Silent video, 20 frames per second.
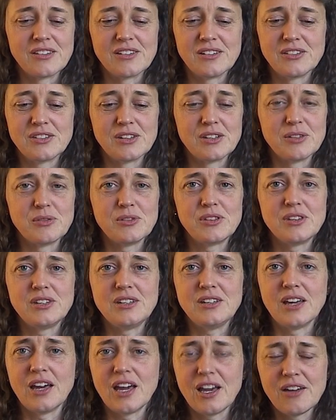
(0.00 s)

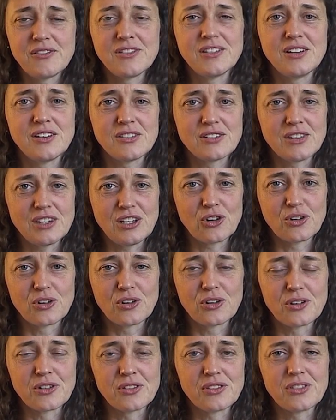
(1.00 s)
the heavens, the
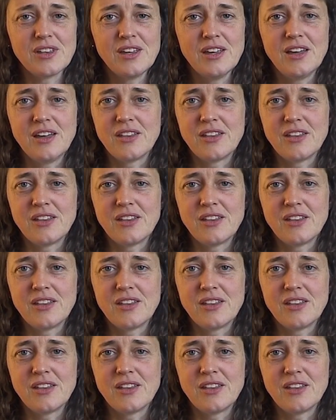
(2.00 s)
earth,